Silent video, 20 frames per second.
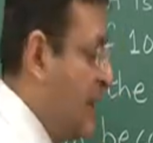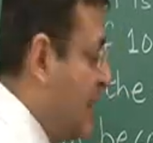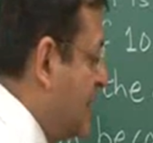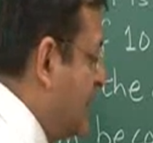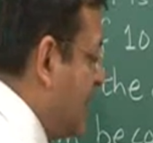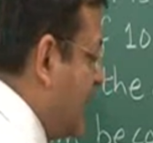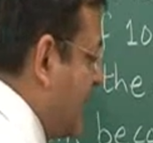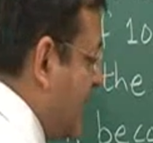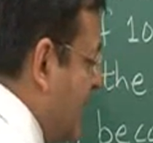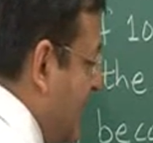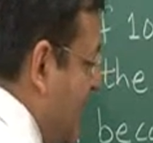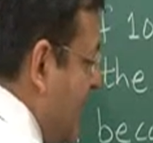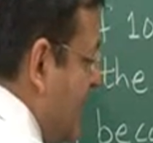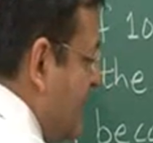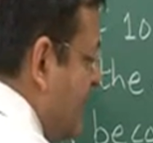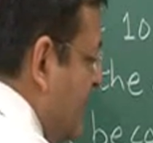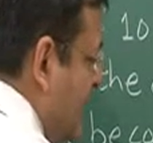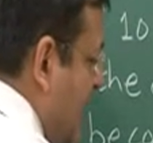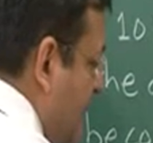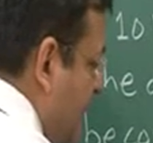then A
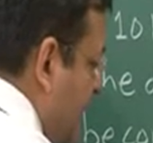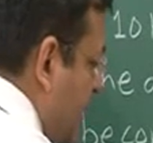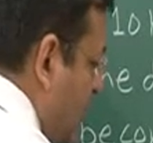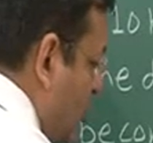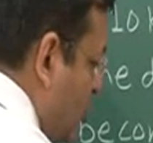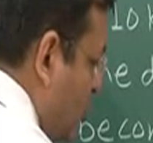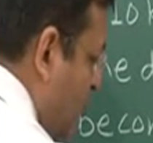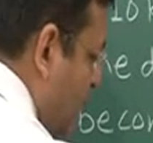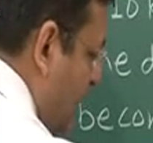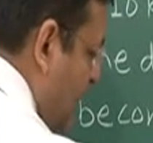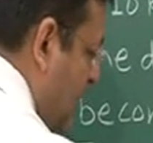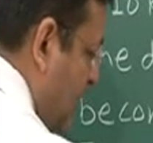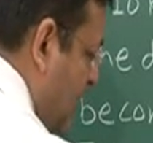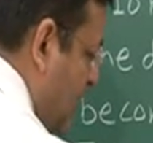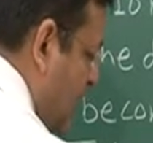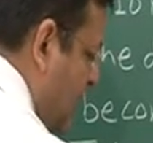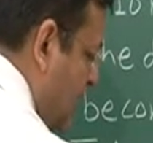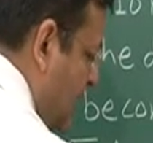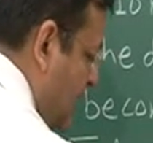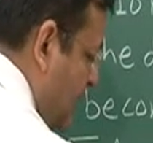will appear to me
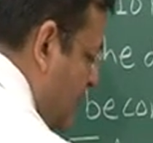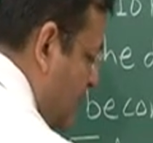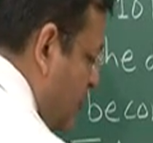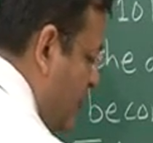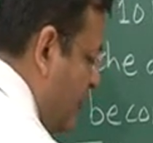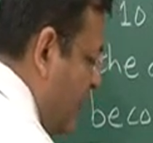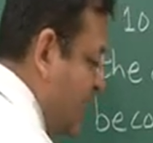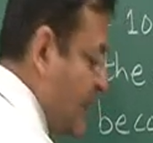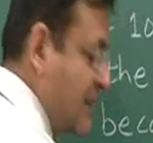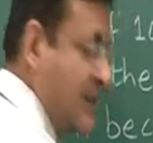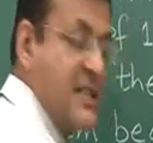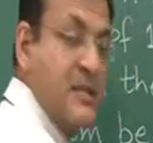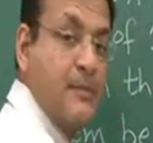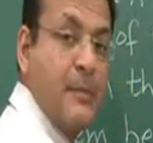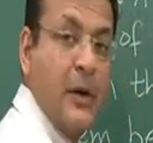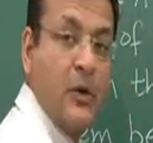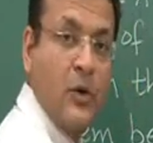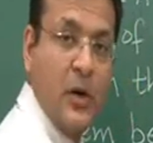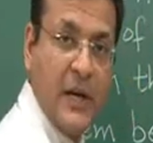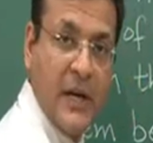moving in this
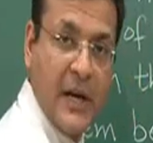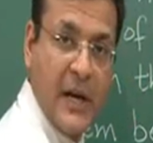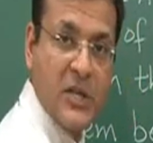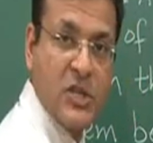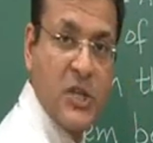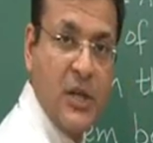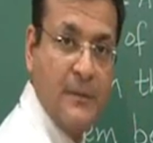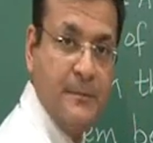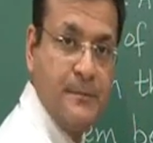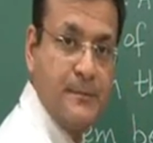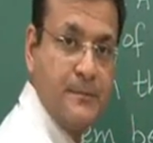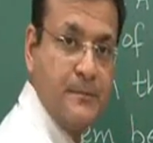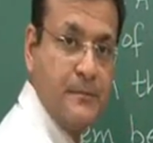particular direction